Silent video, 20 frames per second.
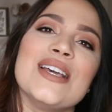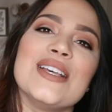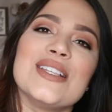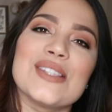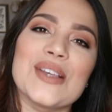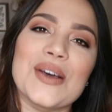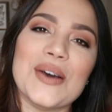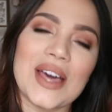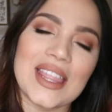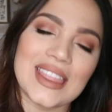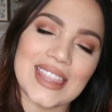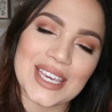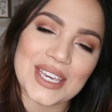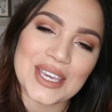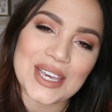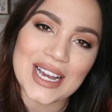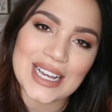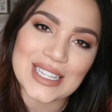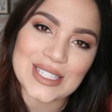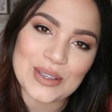So thank
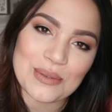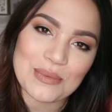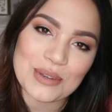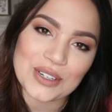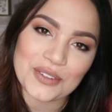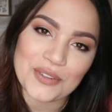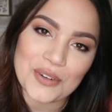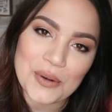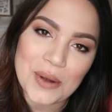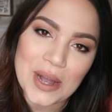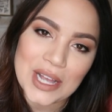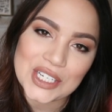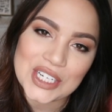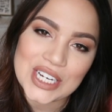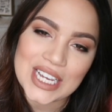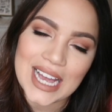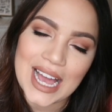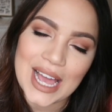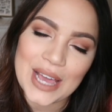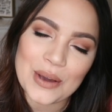you guys so much for
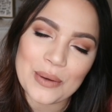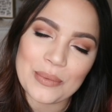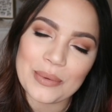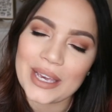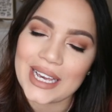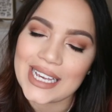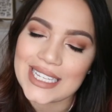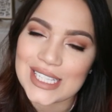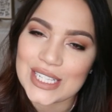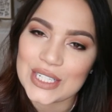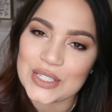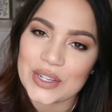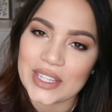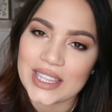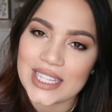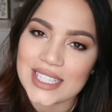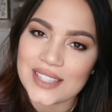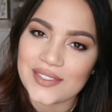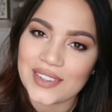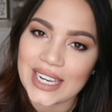watching. I hope you guys
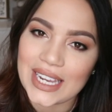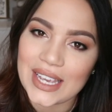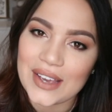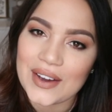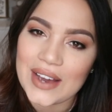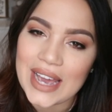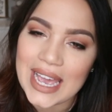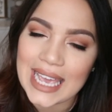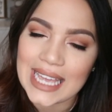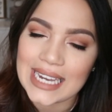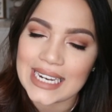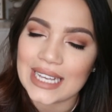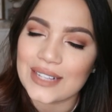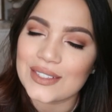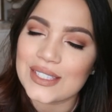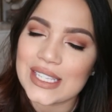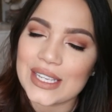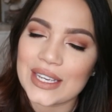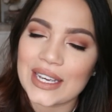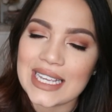enjoyed this video and
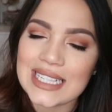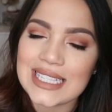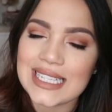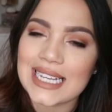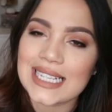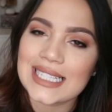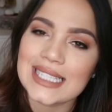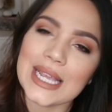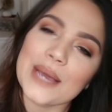I'll see you guys next